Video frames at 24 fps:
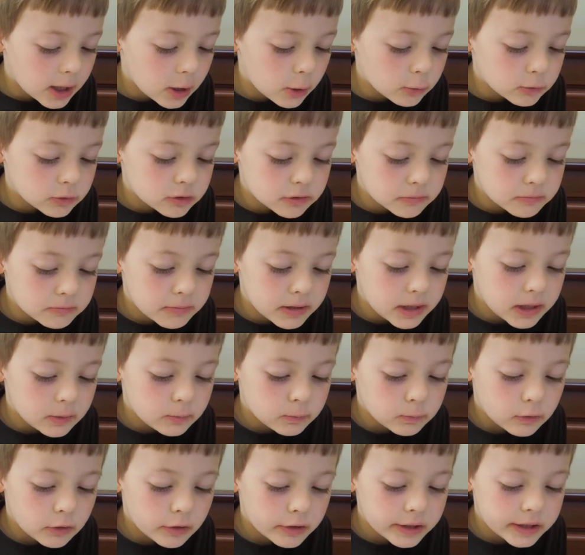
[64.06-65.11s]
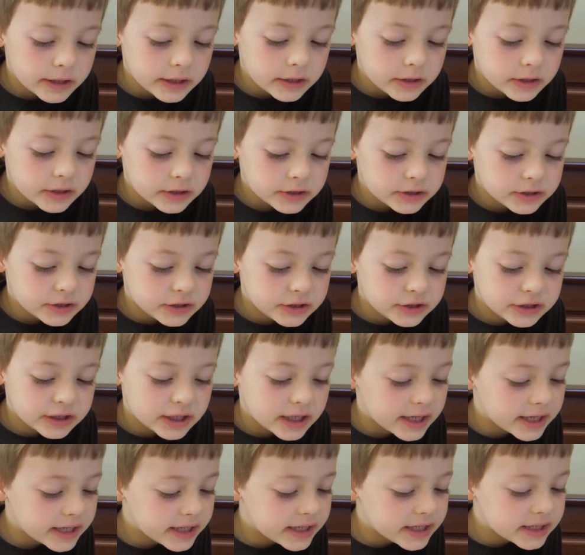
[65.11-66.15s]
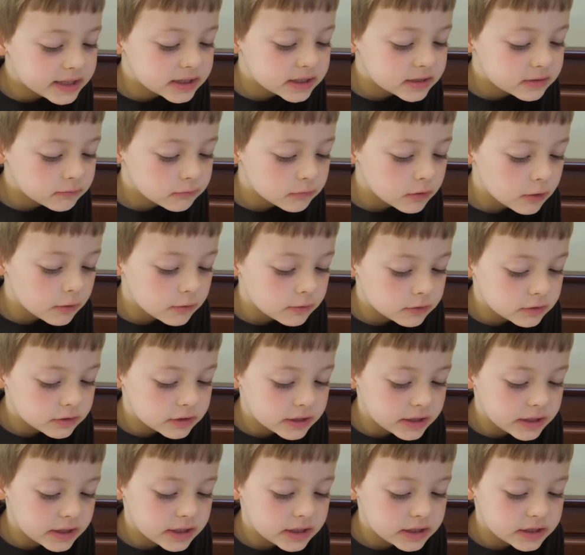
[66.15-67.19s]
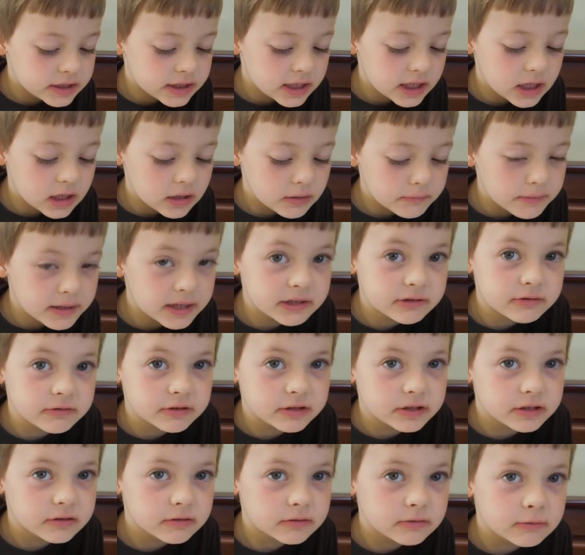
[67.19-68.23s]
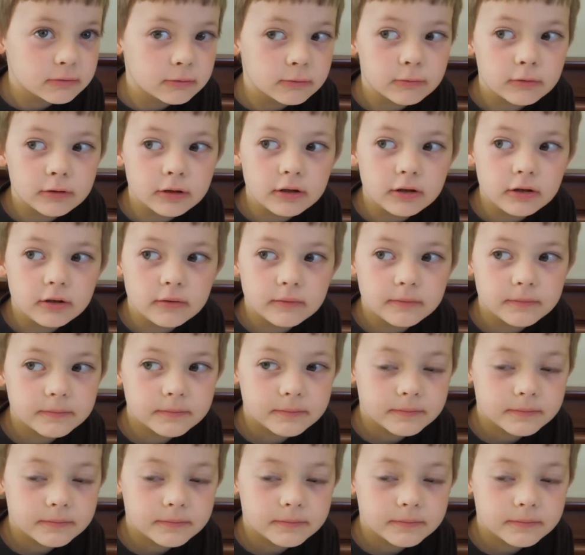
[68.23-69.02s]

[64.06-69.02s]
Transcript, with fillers: out made Bonnie the shyest rodent in his elementary school.